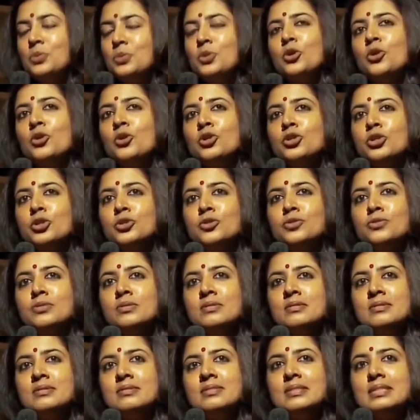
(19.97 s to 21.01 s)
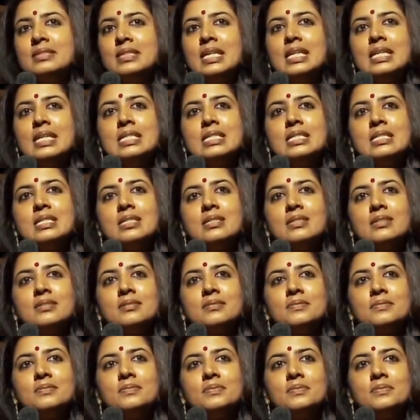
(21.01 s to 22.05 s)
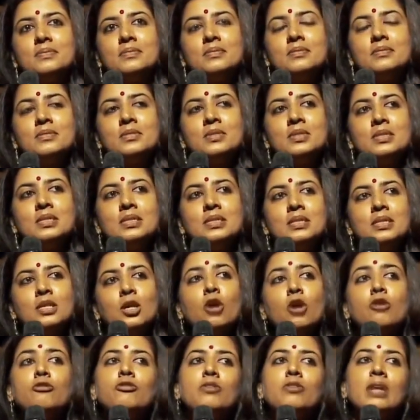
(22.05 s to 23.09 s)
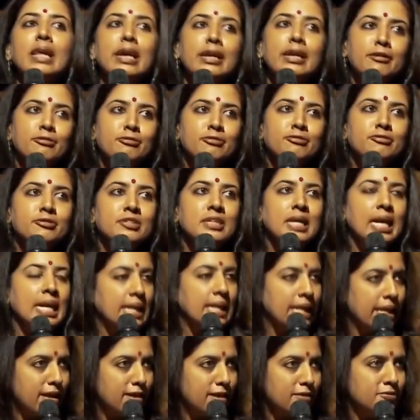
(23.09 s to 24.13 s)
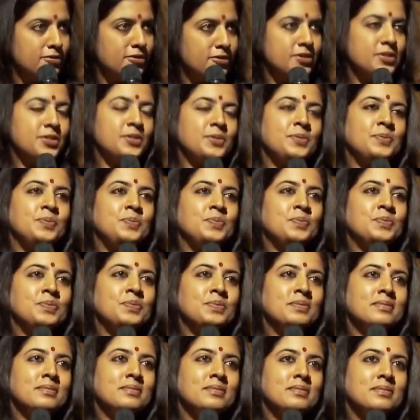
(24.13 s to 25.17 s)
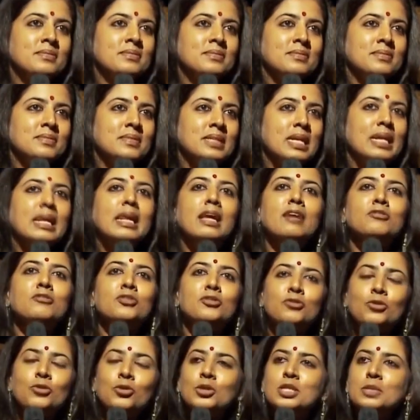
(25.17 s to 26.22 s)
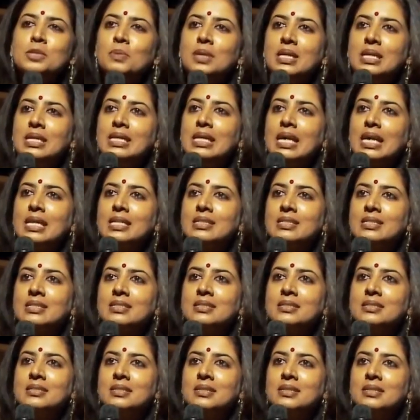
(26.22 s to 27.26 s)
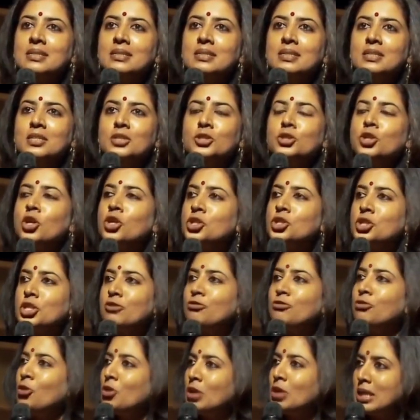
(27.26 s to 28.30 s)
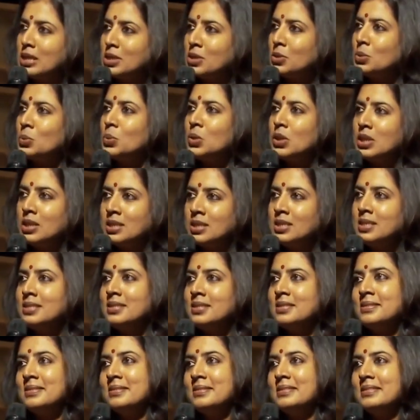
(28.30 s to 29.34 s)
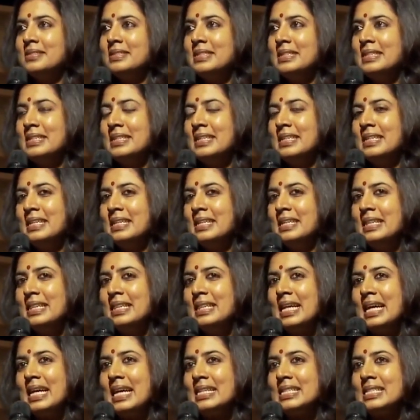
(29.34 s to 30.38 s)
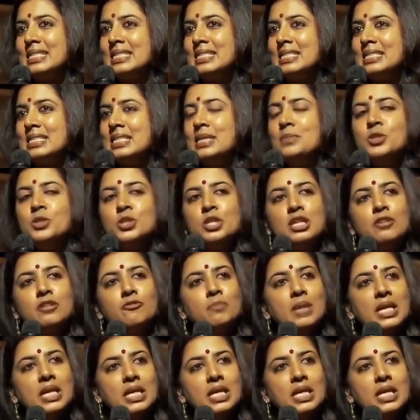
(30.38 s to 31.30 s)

as we all know, is of life and love. Love, of course, being that dodgy four-letter word that seems to give